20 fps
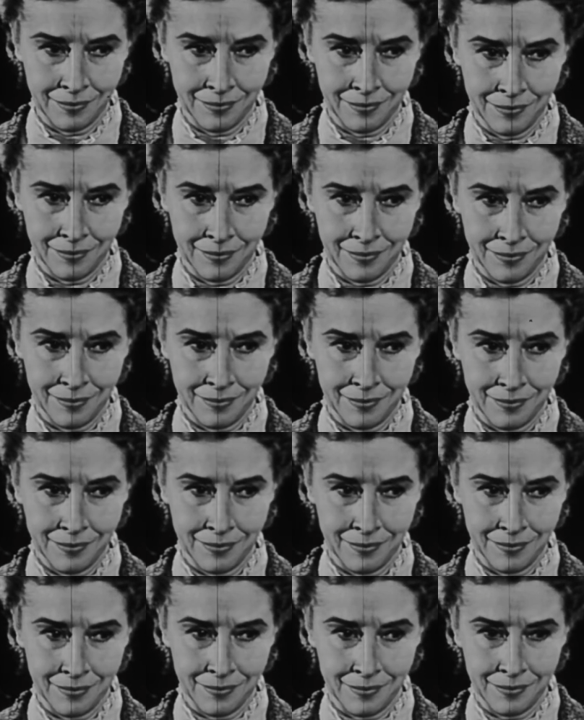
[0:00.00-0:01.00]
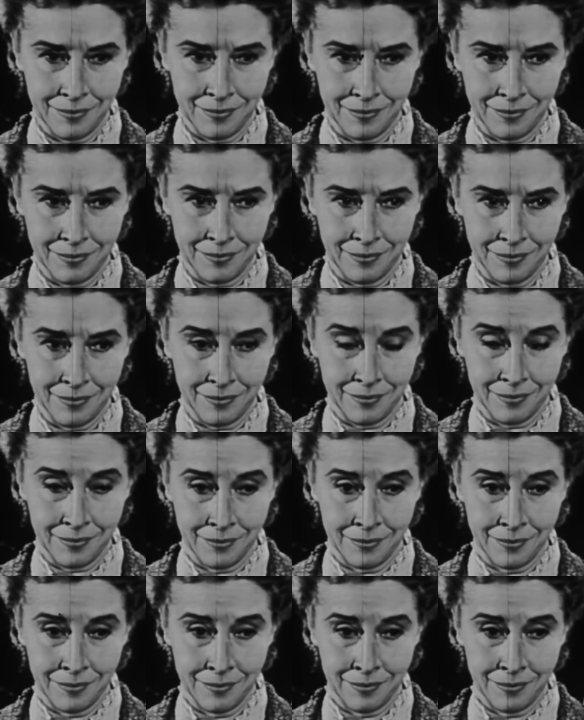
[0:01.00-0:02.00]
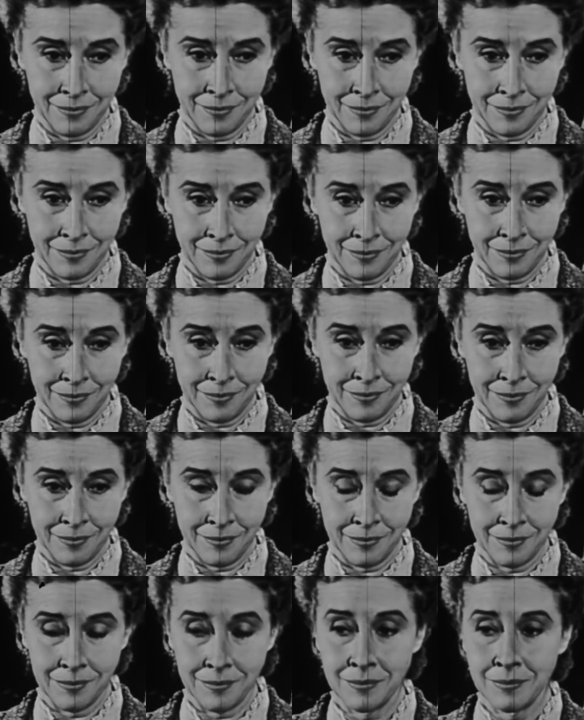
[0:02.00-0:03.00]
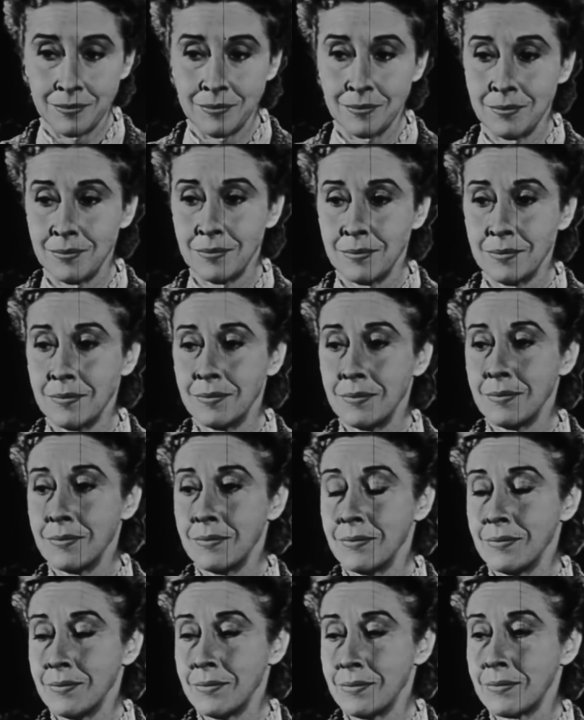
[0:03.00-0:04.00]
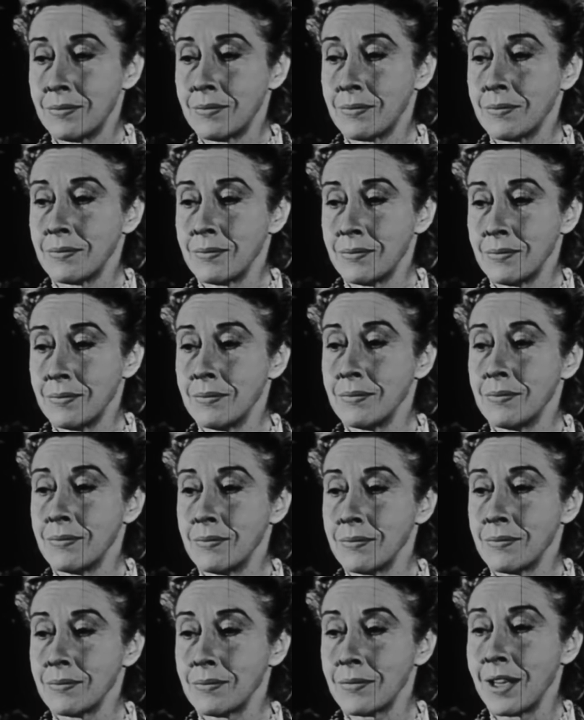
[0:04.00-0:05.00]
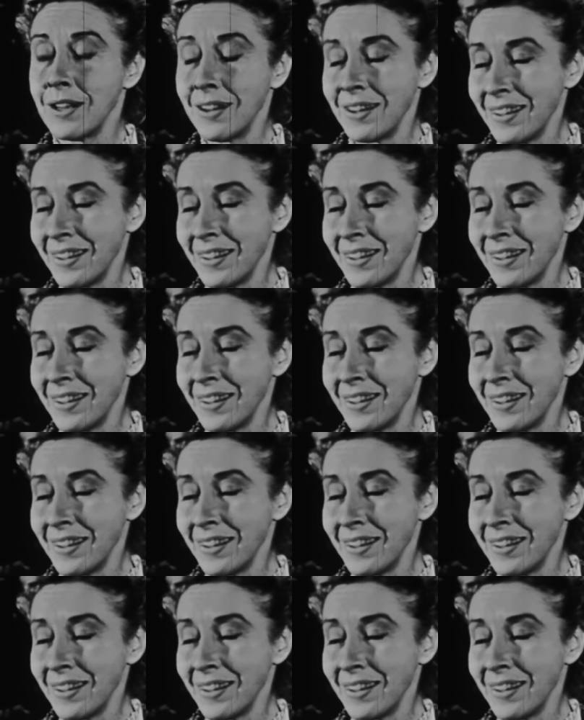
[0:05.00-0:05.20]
No words are spoken by the person on screen.